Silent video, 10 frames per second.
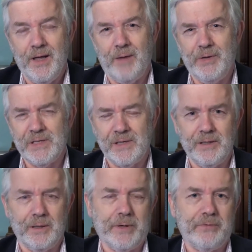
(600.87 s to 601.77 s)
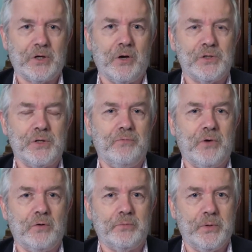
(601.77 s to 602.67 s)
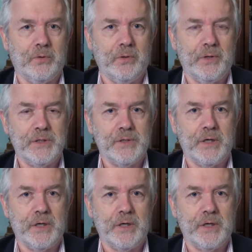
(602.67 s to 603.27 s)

I mean, there's a little bit of a cost involved with all of these